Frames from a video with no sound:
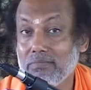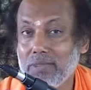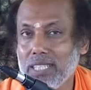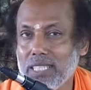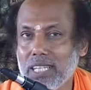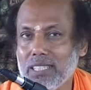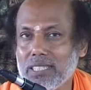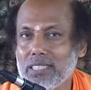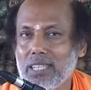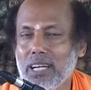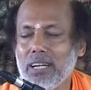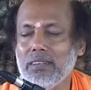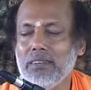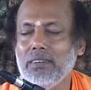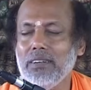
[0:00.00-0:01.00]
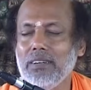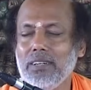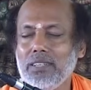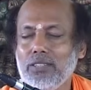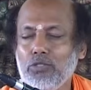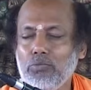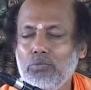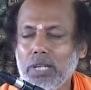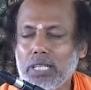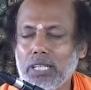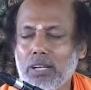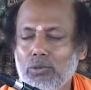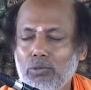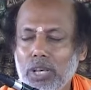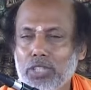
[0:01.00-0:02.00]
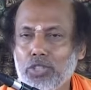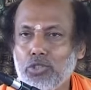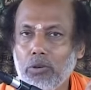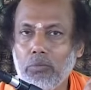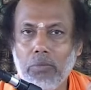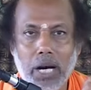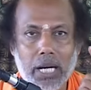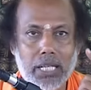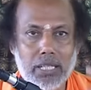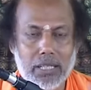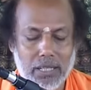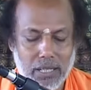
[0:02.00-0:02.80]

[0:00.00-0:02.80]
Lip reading: Please understand. You better watch your mind.